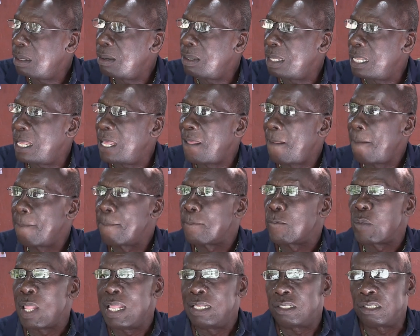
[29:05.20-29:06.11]
Oh, yeah.
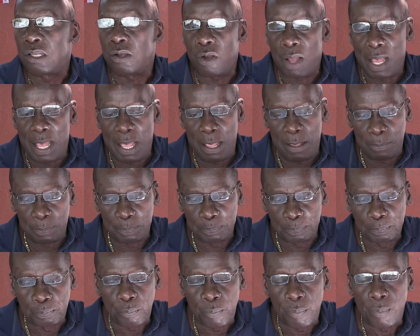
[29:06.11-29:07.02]

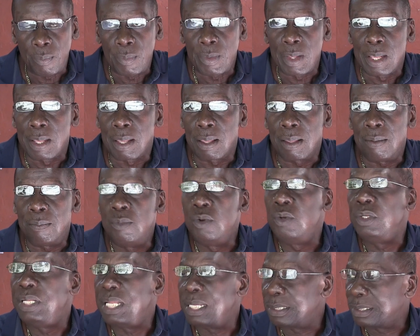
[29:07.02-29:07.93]
So,
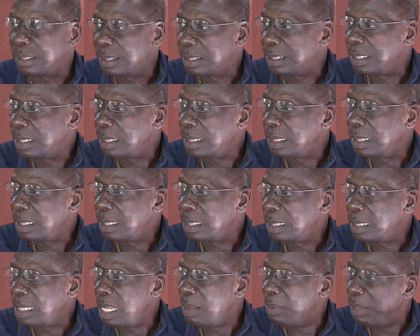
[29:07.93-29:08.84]
Moody's
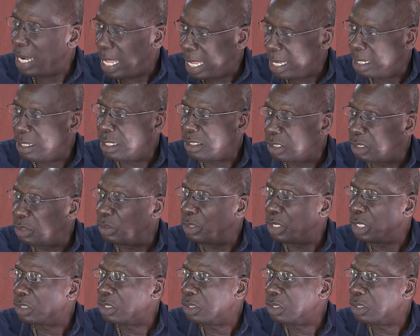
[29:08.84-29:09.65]
came and hired the studio